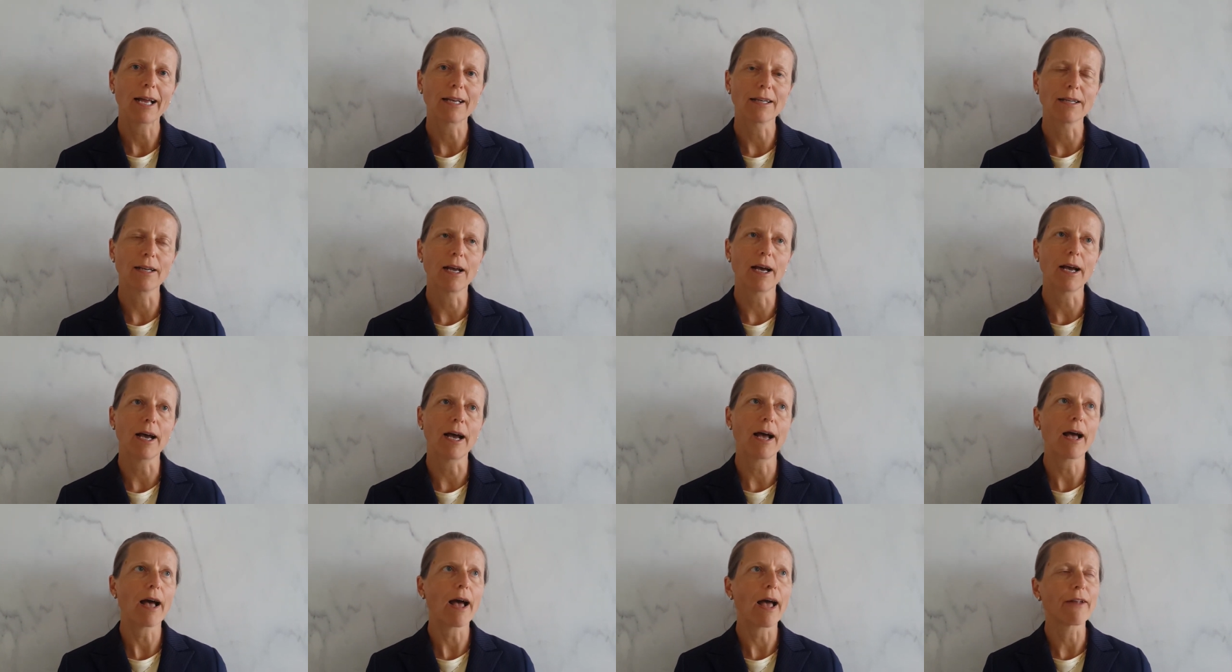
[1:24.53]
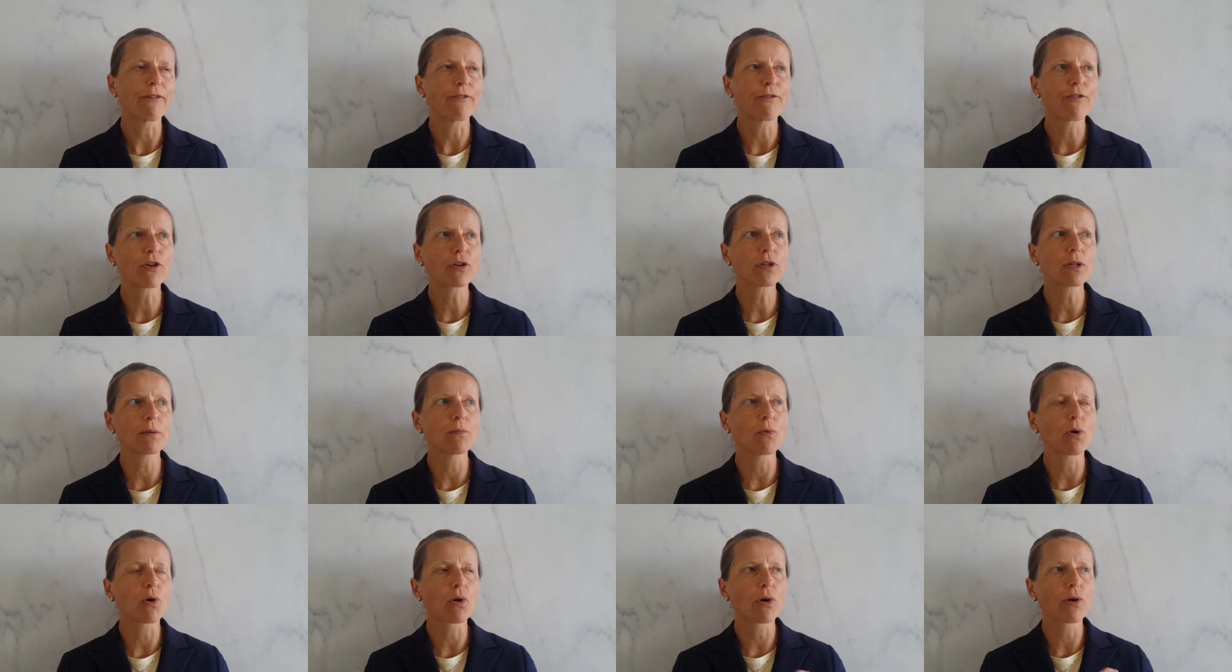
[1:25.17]
And, and
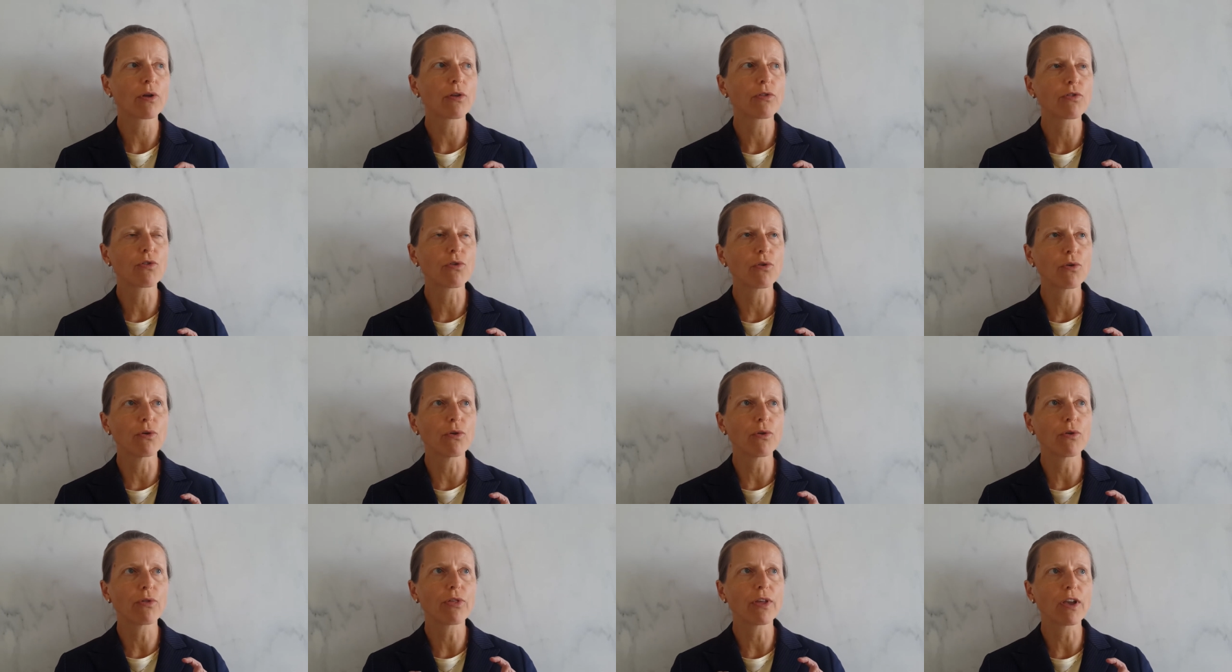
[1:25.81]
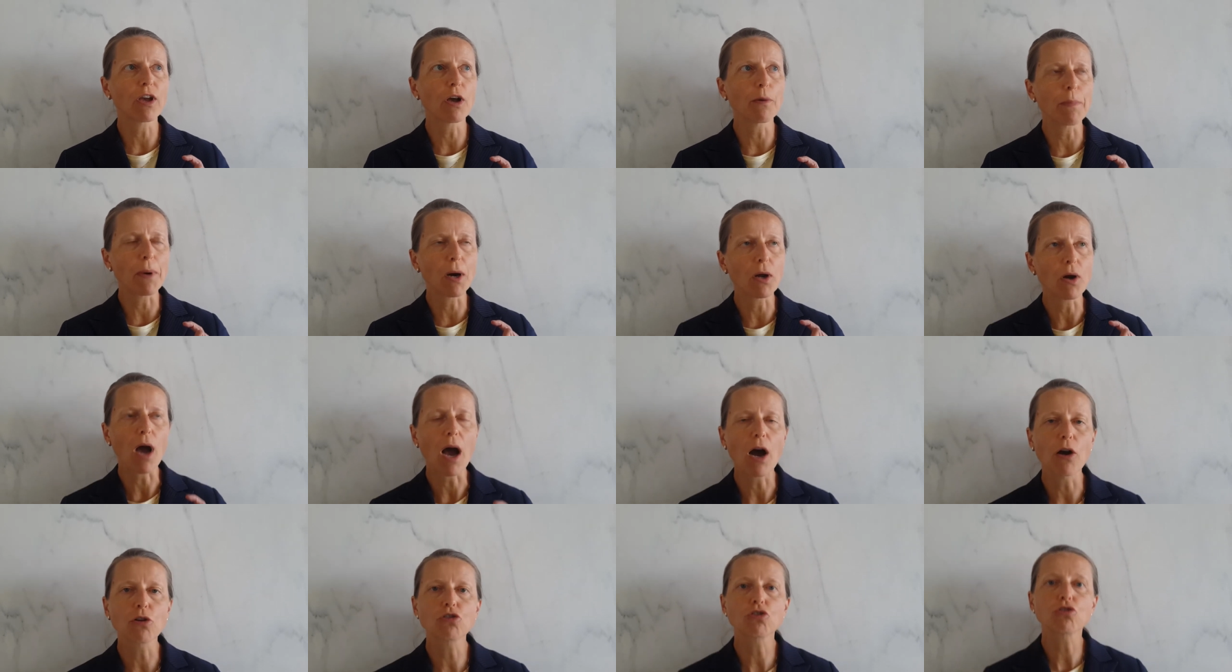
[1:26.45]
furthermore, to think
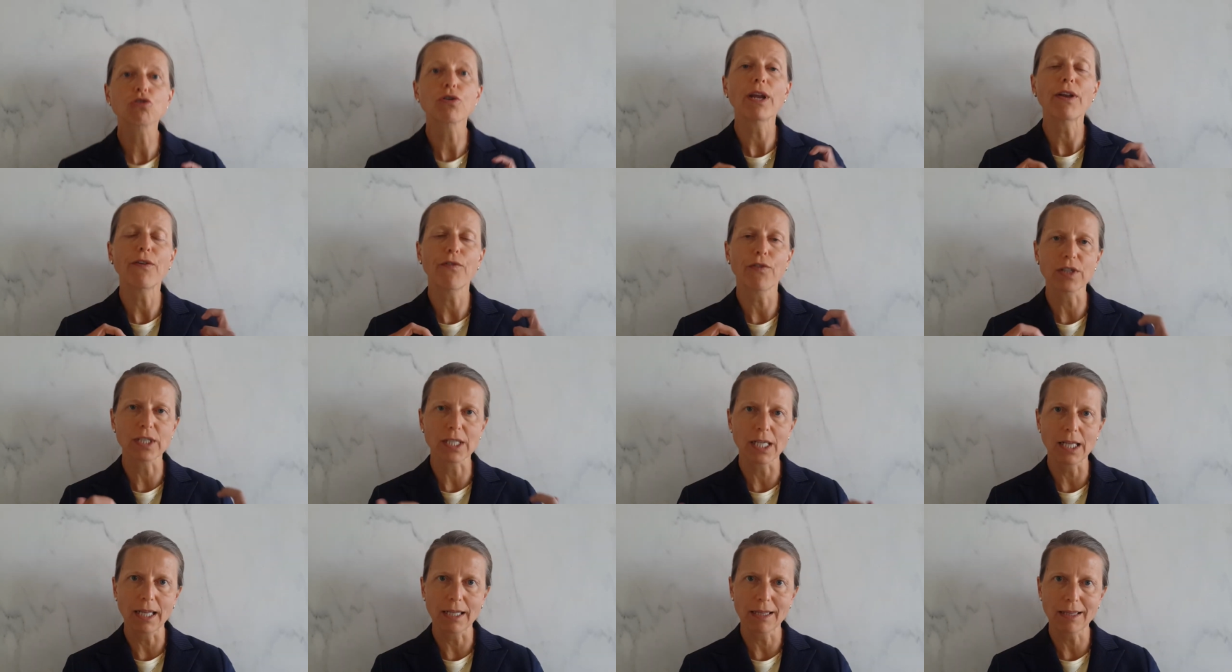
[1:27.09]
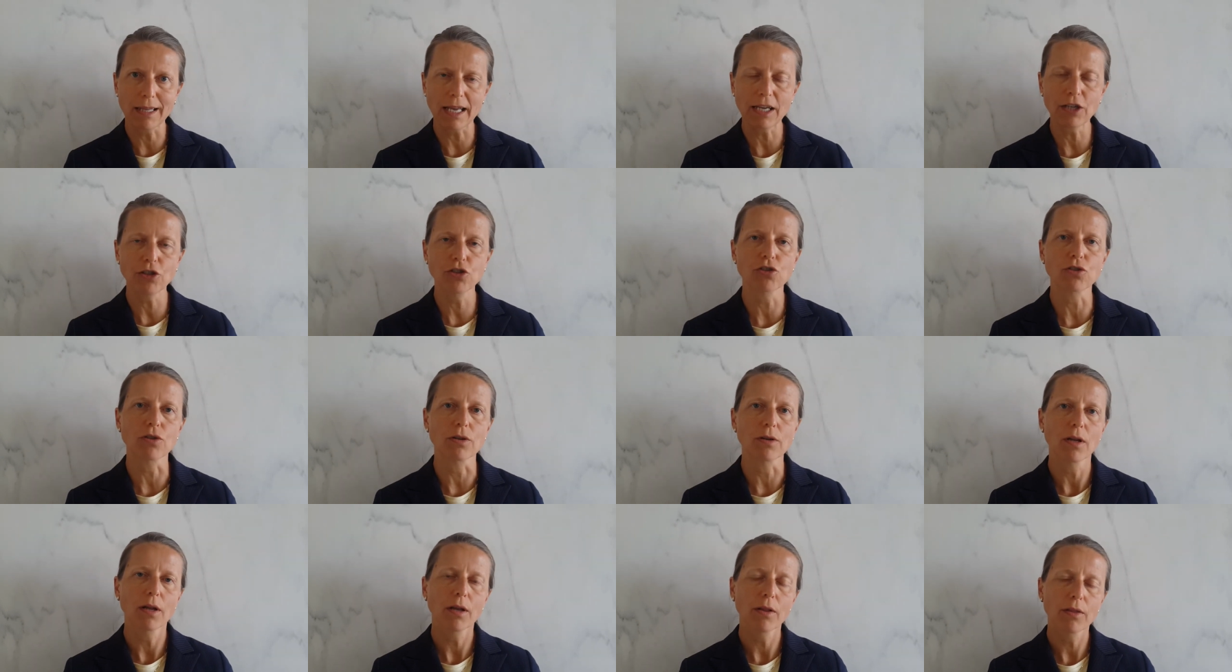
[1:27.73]
about how trade
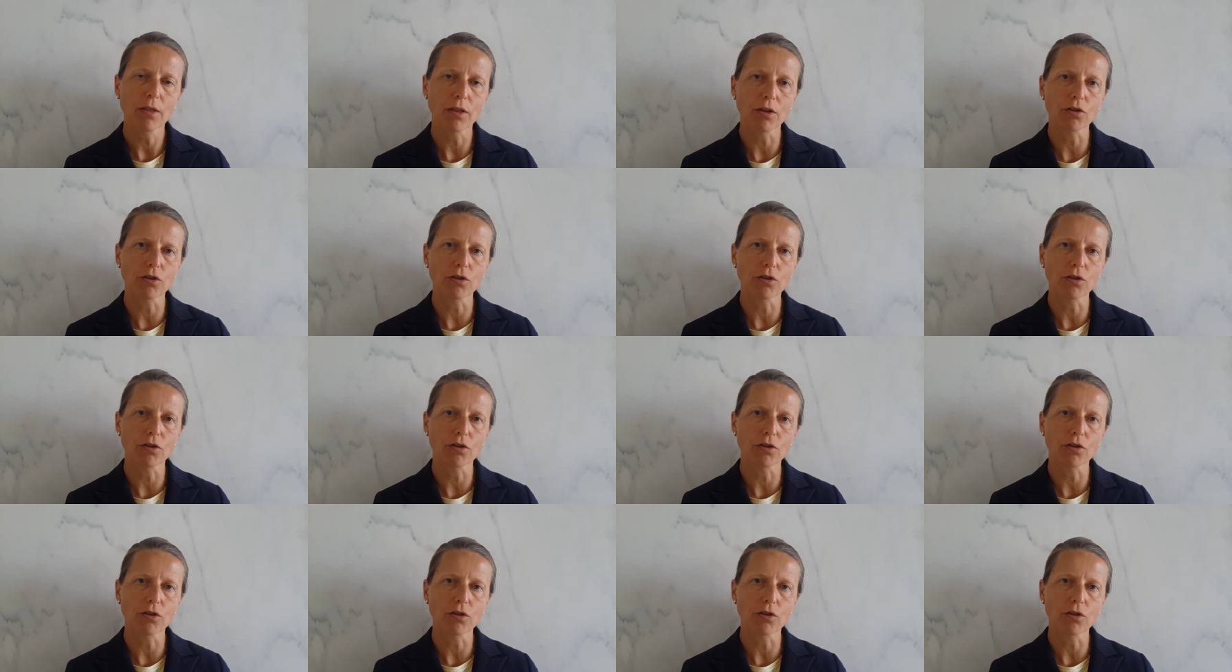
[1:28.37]
facilitation,